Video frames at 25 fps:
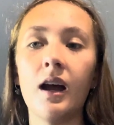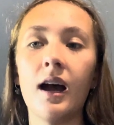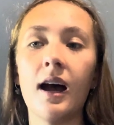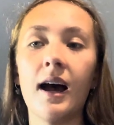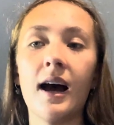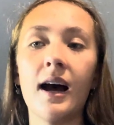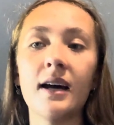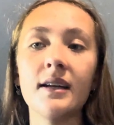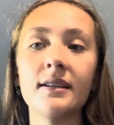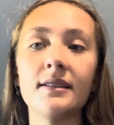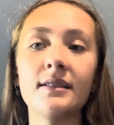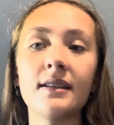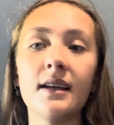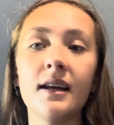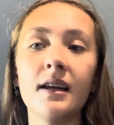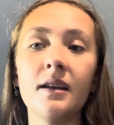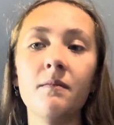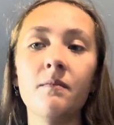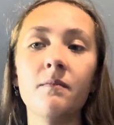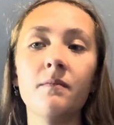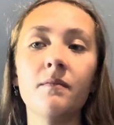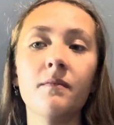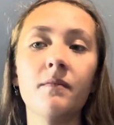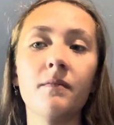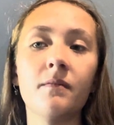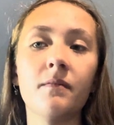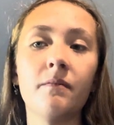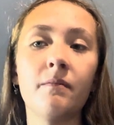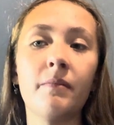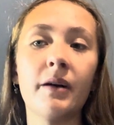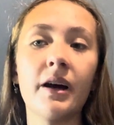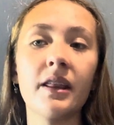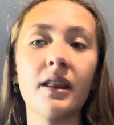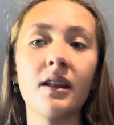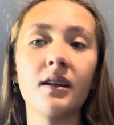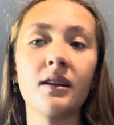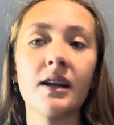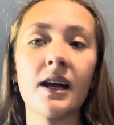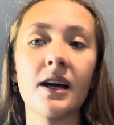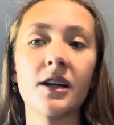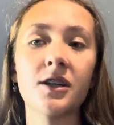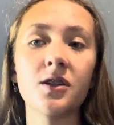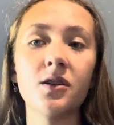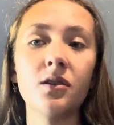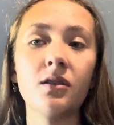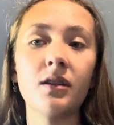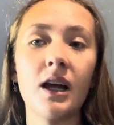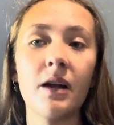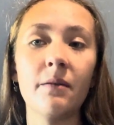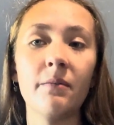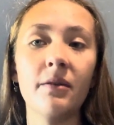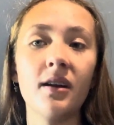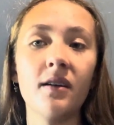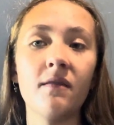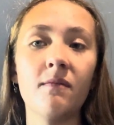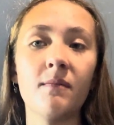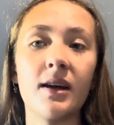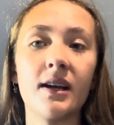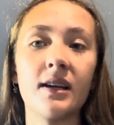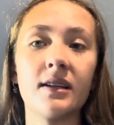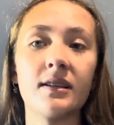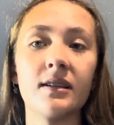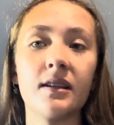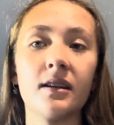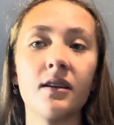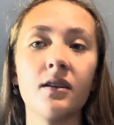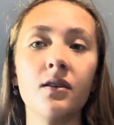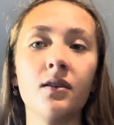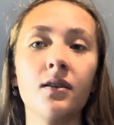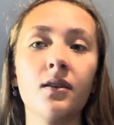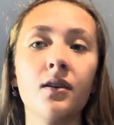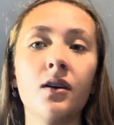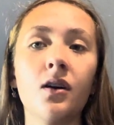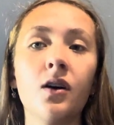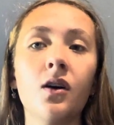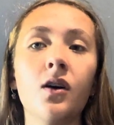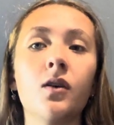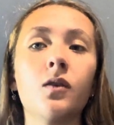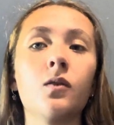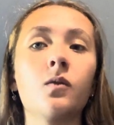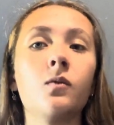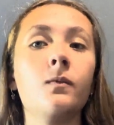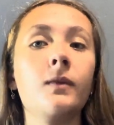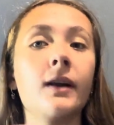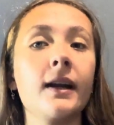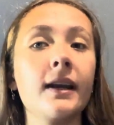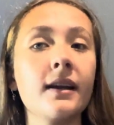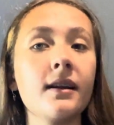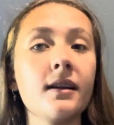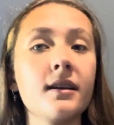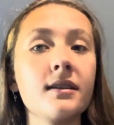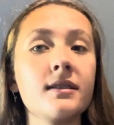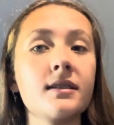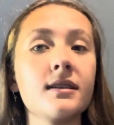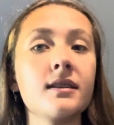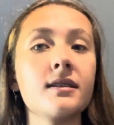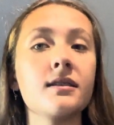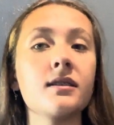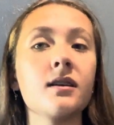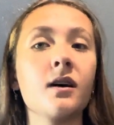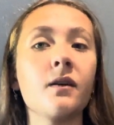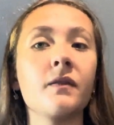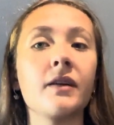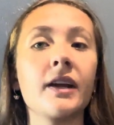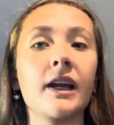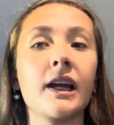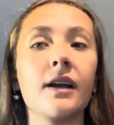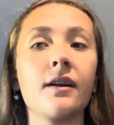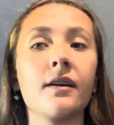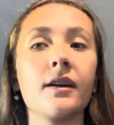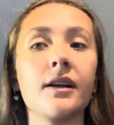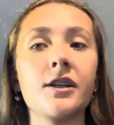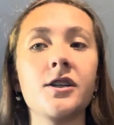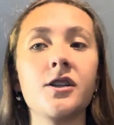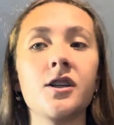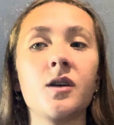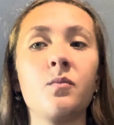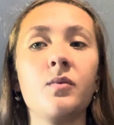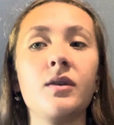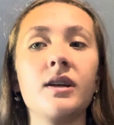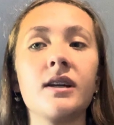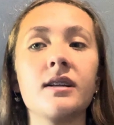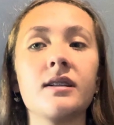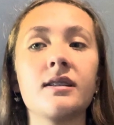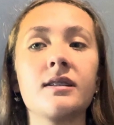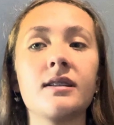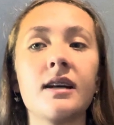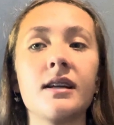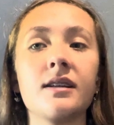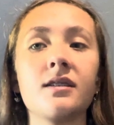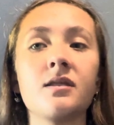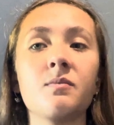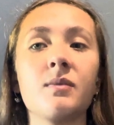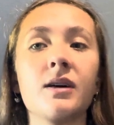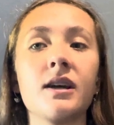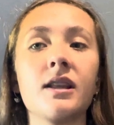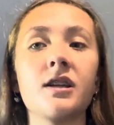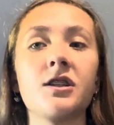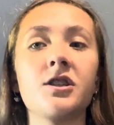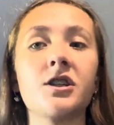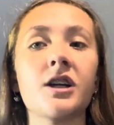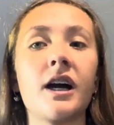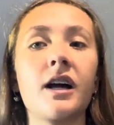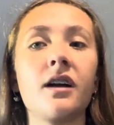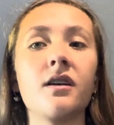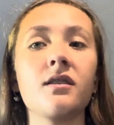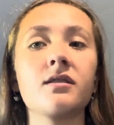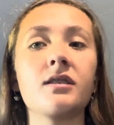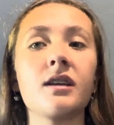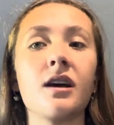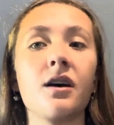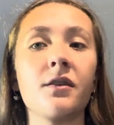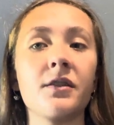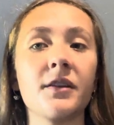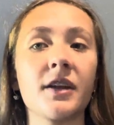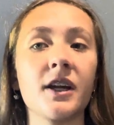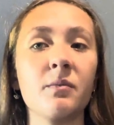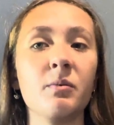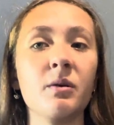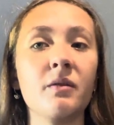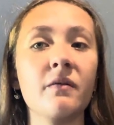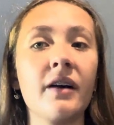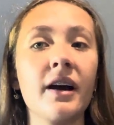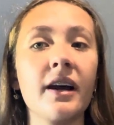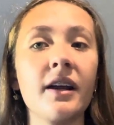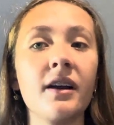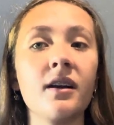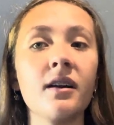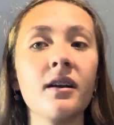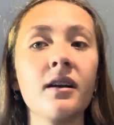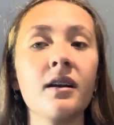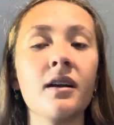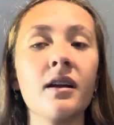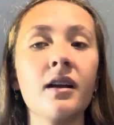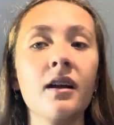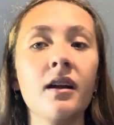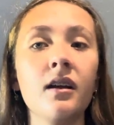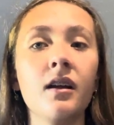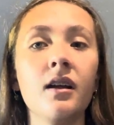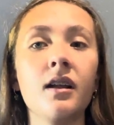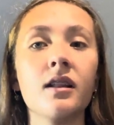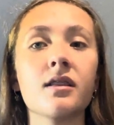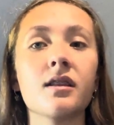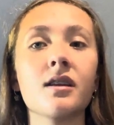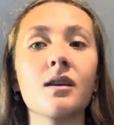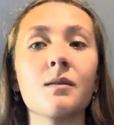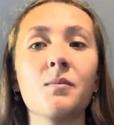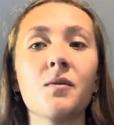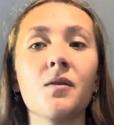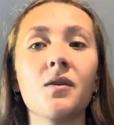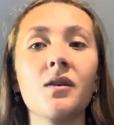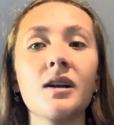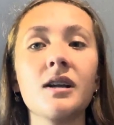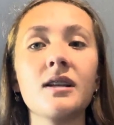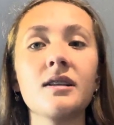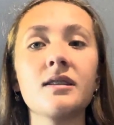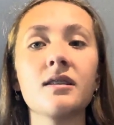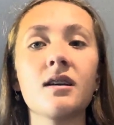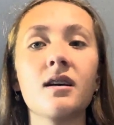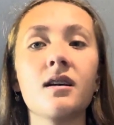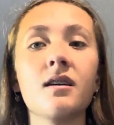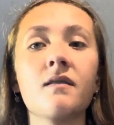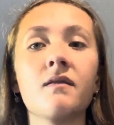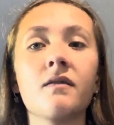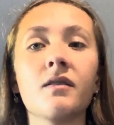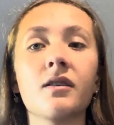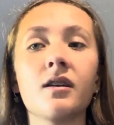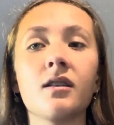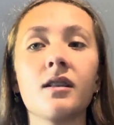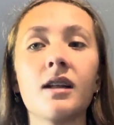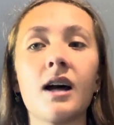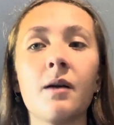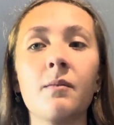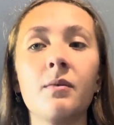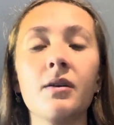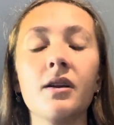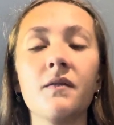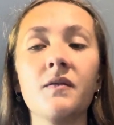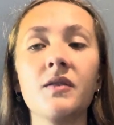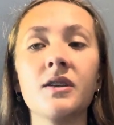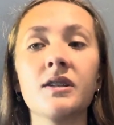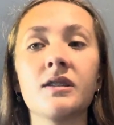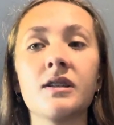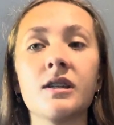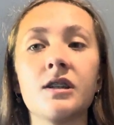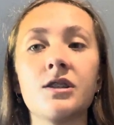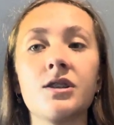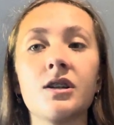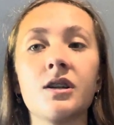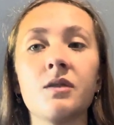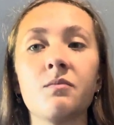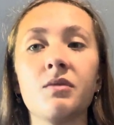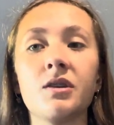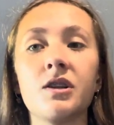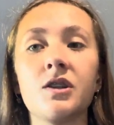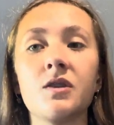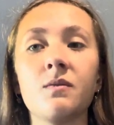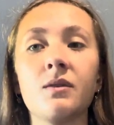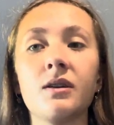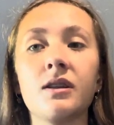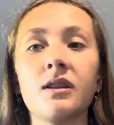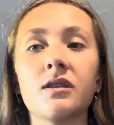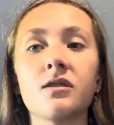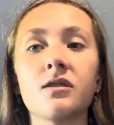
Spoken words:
As said by the National Library of Medicine, readiness to self-carry should be assessed by the child's healthcare provider. The importance of a collaborative decision between the